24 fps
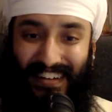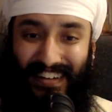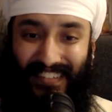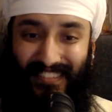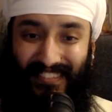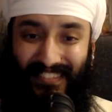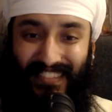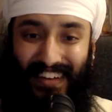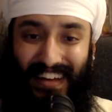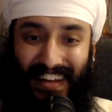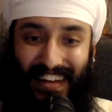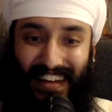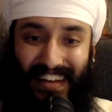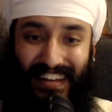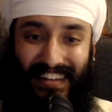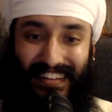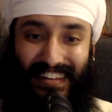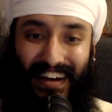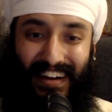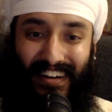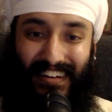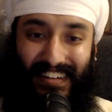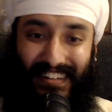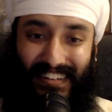um,
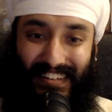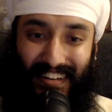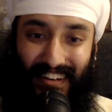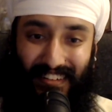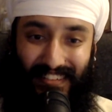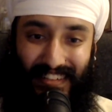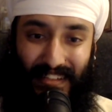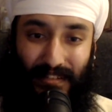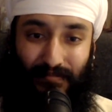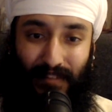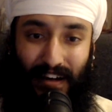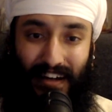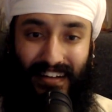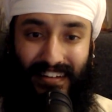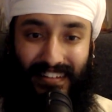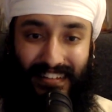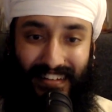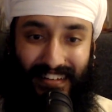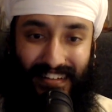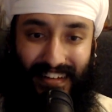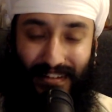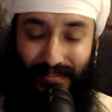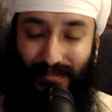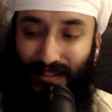that uh, obviously back in
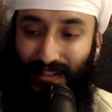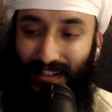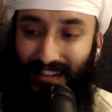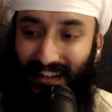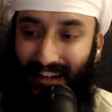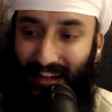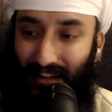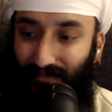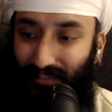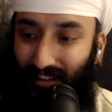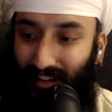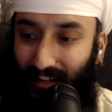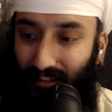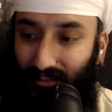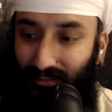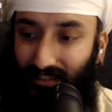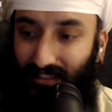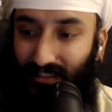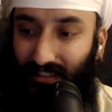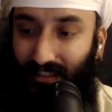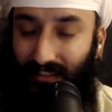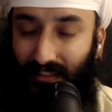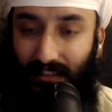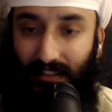the day we didn't have
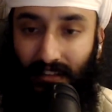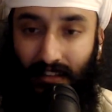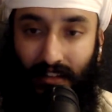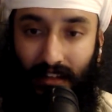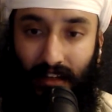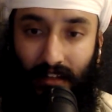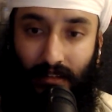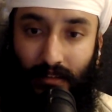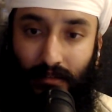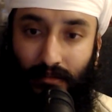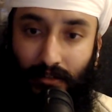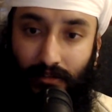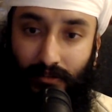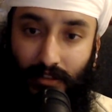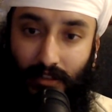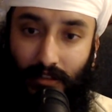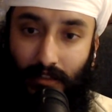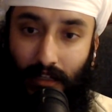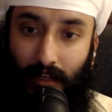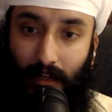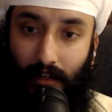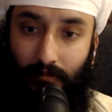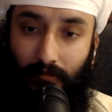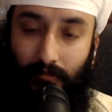electricity. And obviously
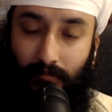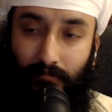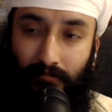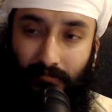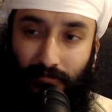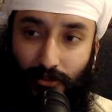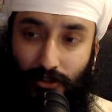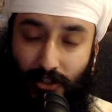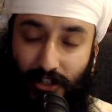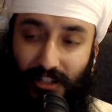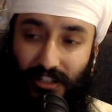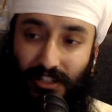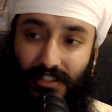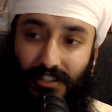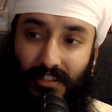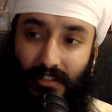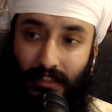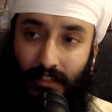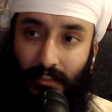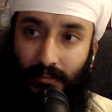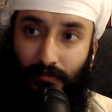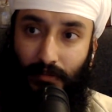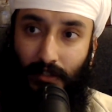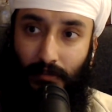that tradition
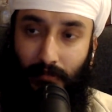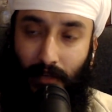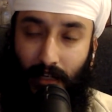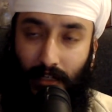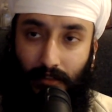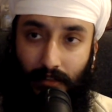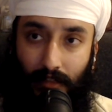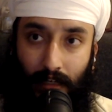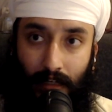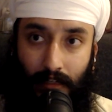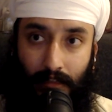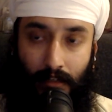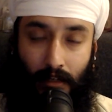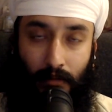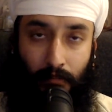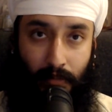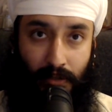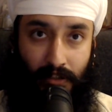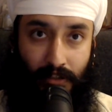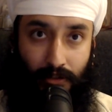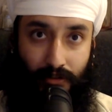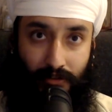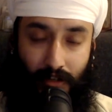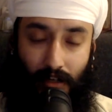has been maintained up
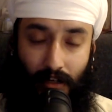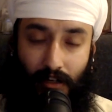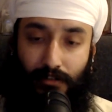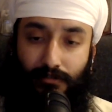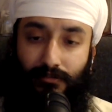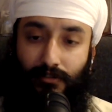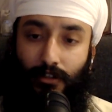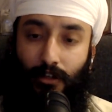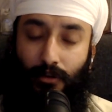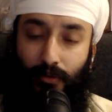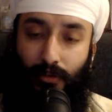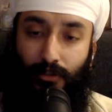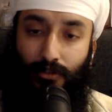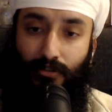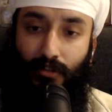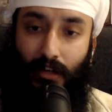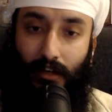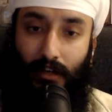until now, even though we do